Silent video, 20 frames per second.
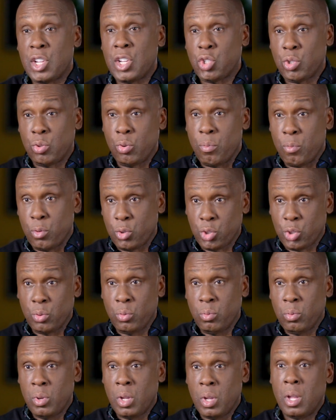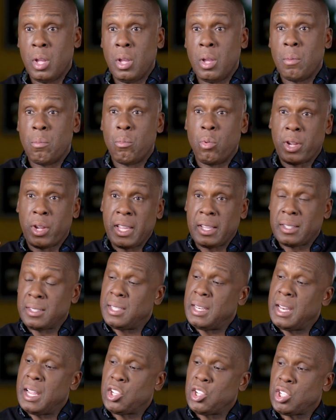to the cartilage in my knee,
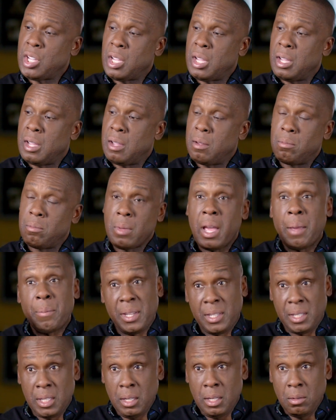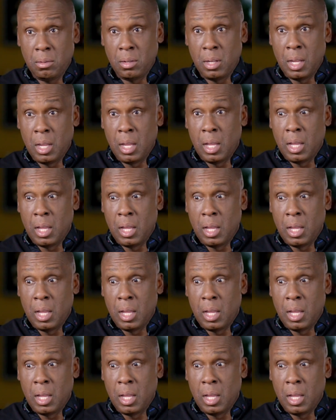it had become thinner.